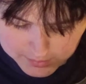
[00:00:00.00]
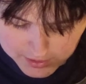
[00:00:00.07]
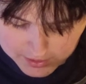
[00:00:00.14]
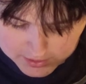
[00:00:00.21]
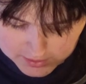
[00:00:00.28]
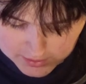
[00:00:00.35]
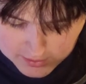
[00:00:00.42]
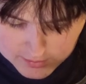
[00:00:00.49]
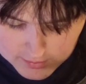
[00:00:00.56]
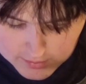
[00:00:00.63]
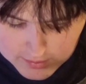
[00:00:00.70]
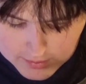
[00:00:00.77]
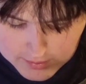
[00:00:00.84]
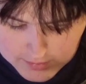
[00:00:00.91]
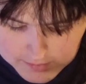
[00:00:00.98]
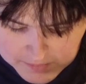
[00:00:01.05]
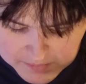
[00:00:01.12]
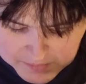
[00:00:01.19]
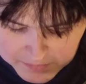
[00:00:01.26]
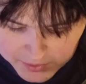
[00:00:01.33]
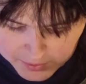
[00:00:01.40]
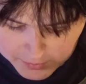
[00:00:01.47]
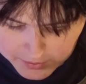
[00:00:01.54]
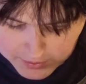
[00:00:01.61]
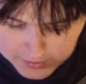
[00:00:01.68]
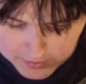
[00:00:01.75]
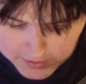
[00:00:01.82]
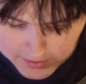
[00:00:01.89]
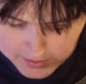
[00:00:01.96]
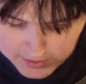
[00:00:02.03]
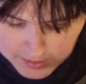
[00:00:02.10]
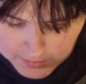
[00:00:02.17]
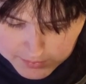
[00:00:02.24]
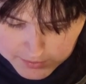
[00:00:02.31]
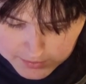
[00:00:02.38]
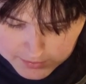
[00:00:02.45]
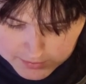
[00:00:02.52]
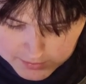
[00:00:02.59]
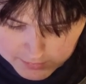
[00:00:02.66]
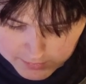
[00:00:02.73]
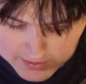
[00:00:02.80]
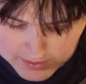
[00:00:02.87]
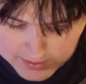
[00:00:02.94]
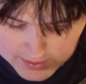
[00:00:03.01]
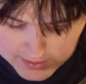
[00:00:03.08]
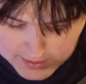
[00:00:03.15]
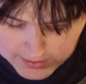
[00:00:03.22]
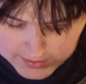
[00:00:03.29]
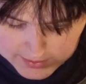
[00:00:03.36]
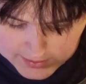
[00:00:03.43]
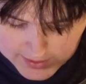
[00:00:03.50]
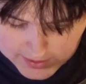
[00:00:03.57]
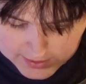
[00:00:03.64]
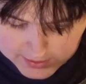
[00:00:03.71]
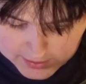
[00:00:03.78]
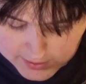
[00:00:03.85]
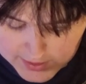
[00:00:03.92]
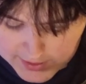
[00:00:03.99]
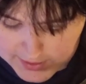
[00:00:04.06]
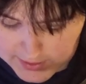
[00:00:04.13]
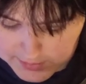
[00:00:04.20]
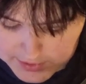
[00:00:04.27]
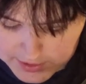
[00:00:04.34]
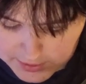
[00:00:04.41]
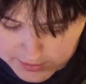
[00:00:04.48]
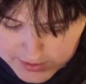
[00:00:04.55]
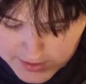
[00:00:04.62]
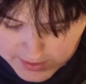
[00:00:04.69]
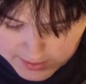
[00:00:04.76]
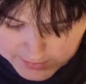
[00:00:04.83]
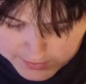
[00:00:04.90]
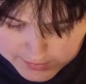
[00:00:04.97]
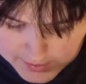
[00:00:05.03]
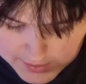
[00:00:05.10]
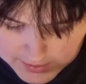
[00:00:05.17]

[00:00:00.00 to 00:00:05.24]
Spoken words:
a picture, but you want to try to keep those red lines actually lined up to your document.